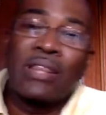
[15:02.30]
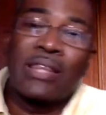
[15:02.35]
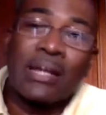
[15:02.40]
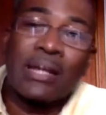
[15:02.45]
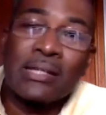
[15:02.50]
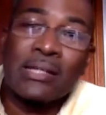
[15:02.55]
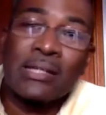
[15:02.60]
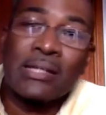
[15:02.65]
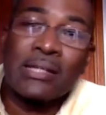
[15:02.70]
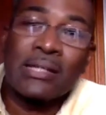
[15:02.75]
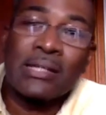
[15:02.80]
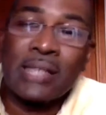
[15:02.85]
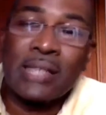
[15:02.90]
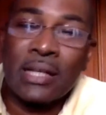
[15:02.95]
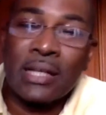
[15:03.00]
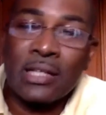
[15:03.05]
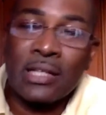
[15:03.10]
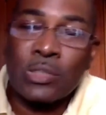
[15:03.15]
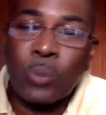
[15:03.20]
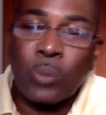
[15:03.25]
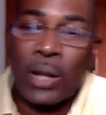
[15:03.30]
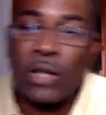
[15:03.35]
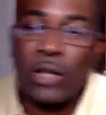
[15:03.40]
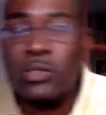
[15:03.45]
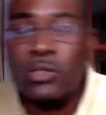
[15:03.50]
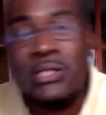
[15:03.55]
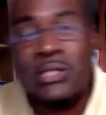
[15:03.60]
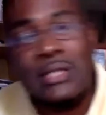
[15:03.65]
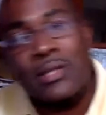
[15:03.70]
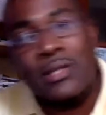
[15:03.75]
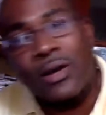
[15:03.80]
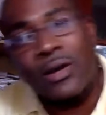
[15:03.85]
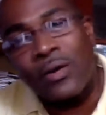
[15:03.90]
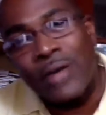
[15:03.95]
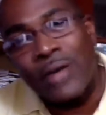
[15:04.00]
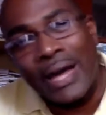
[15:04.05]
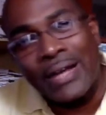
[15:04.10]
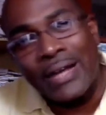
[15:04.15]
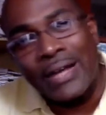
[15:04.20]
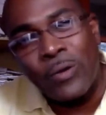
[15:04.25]
their skills while you sit down
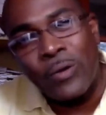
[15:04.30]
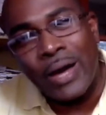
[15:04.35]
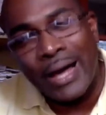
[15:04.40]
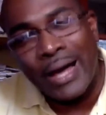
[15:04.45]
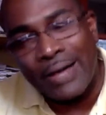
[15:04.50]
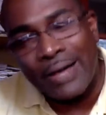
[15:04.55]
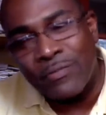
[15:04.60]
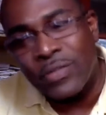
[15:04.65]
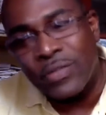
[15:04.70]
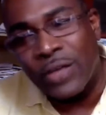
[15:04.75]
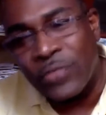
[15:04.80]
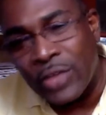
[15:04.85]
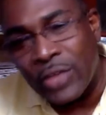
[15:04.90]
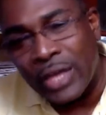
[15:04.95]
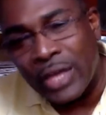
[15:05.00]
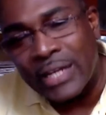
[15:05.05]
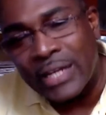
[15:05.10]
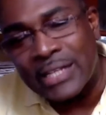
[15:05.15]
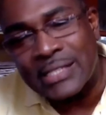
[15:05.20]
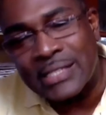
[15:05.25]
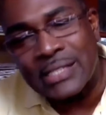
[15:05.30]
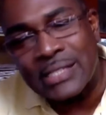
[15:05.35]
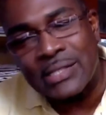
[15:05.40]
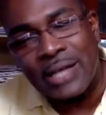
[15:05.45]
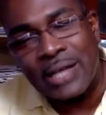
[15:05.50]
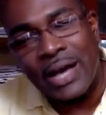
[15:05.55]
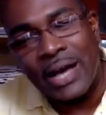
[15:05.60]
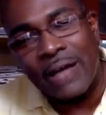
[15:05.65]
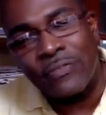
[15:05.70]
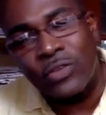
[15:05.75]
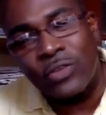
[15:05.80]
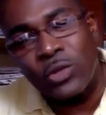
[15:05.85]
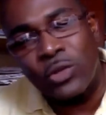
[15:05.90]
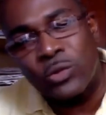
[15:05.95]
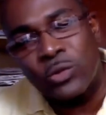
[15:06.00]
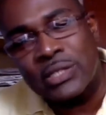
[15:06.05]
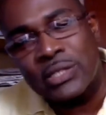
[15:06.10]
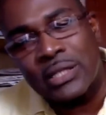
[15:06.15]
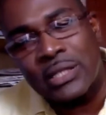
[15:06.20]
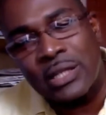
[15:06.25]
and you have nothing. And this is after you
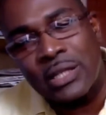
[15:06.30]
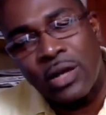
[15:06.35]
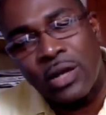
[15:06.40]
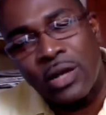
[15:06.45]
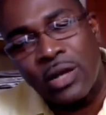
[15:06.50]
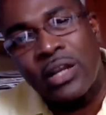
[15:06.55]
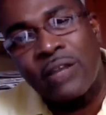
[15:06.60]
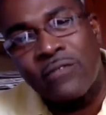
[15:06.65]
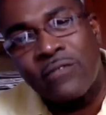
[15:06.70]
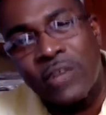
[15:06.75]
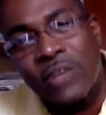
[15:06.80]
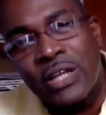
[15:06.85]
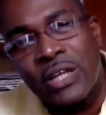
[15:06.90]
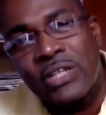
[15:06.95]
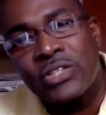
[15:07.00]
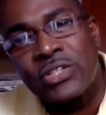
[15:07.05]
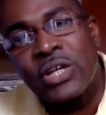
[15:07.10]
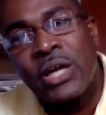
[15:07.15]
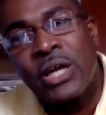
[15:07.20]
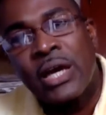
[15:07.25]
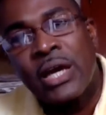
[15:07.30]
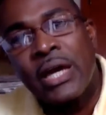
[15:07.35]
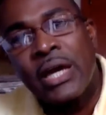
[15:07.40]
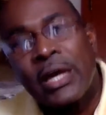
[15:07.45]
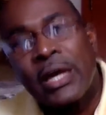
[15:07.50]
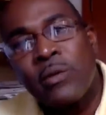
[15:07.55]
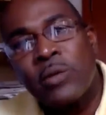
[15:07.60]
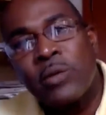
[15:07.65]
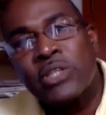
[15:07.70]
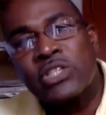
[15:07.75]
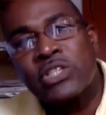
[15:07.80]
sit down in a village in which